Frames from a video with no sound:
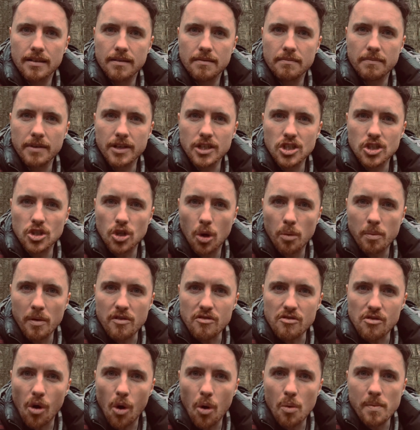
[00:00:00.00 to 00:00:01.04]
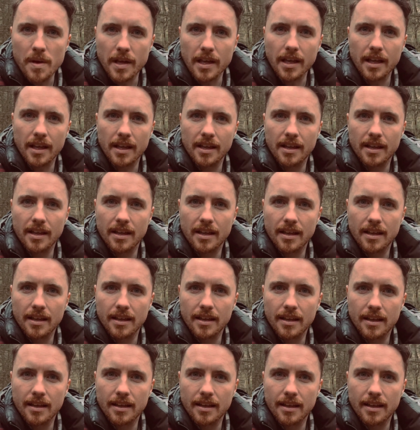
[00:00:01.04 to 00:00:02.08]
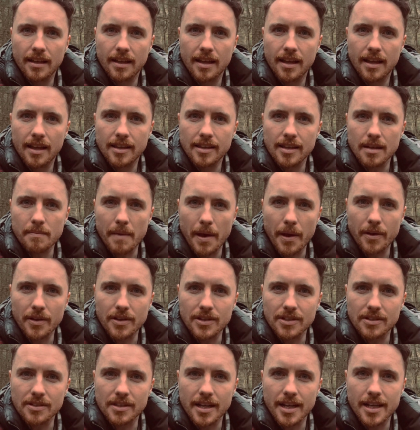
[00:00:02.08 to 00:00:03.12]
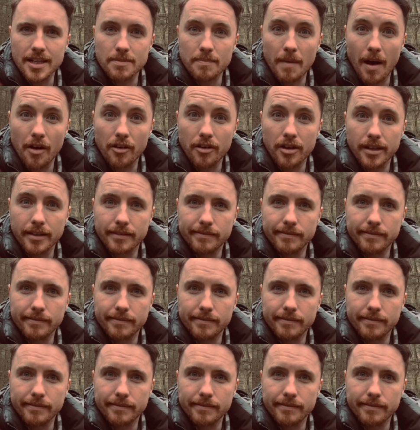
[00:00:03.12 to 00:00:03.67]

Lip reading: might still be roaming the mountains of Dinas Mawddwy.